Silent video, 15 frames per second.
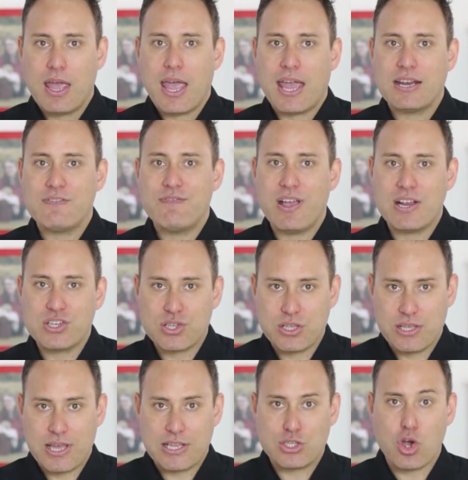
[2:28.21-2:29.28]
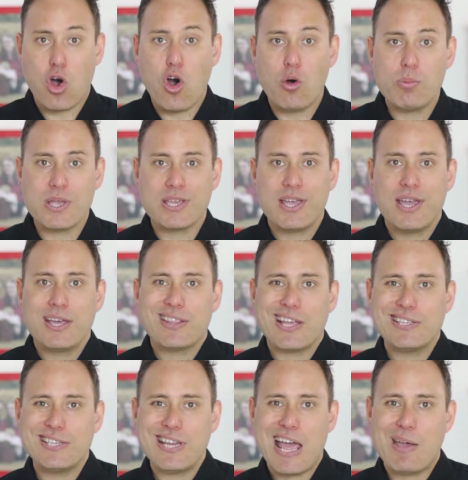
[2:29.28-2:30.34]
and eventually they told me they
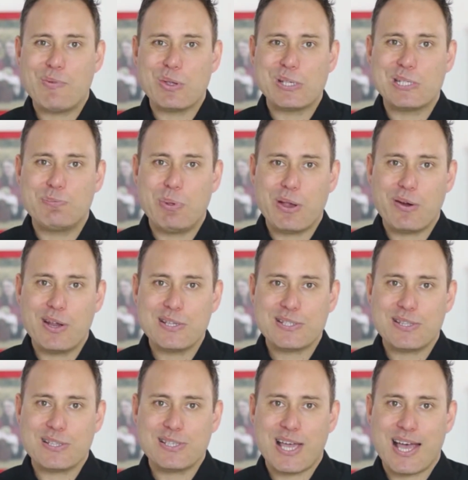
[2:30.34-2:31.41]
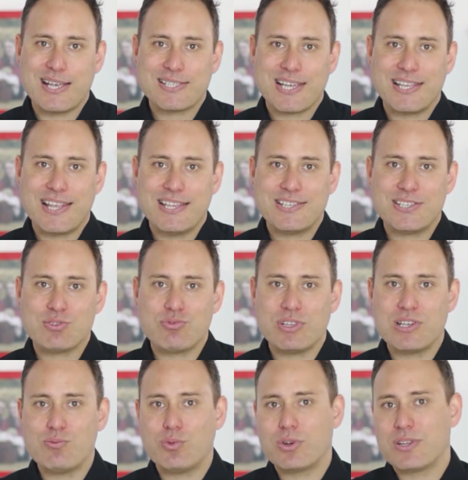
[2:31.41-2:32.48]
didn't have experience in the task and they just
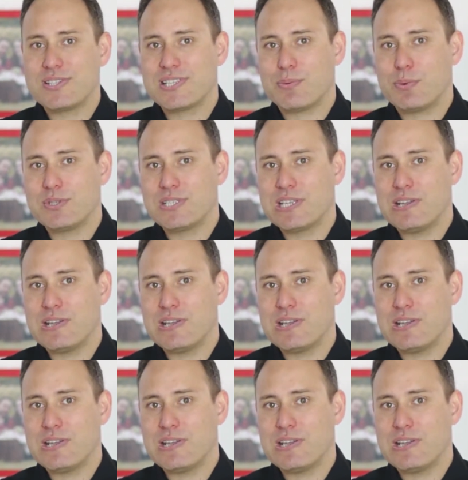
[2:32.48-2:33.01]
really wanted someone to